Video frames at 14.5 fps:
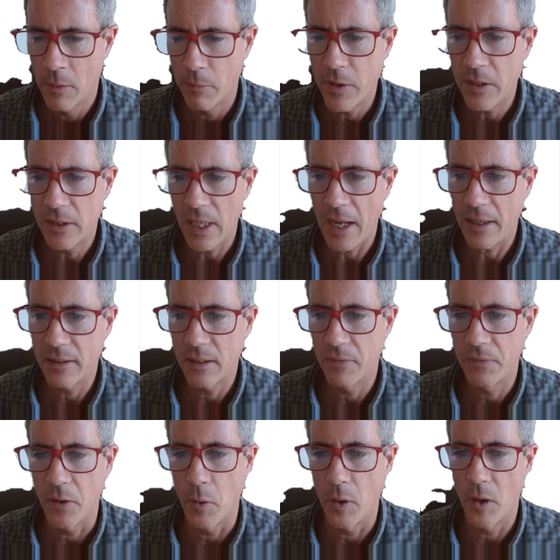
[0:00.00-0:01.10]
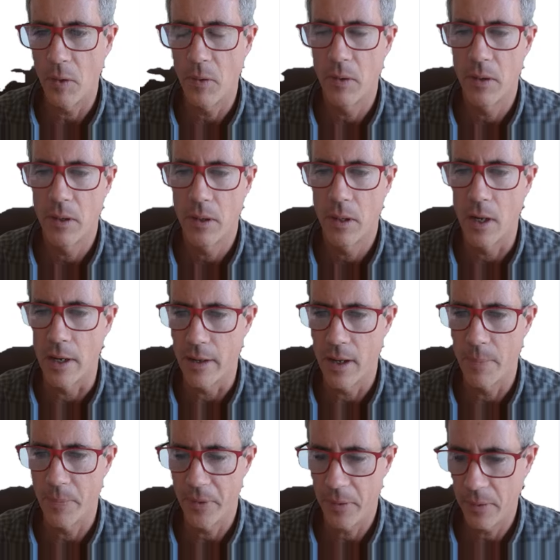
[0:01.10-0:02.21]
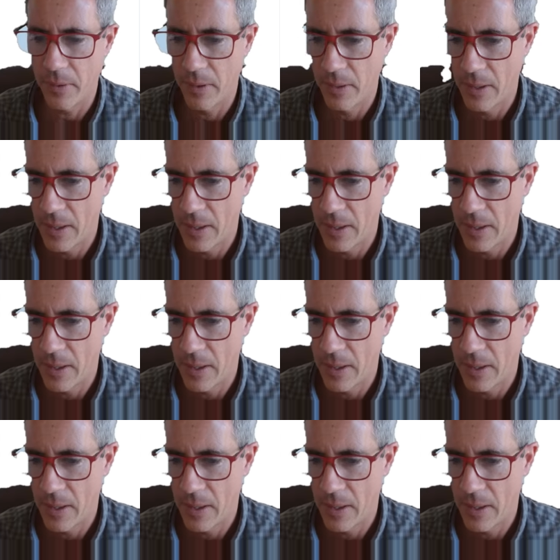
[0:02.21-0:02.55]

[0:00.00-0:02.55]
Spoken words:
resize the photo on upload.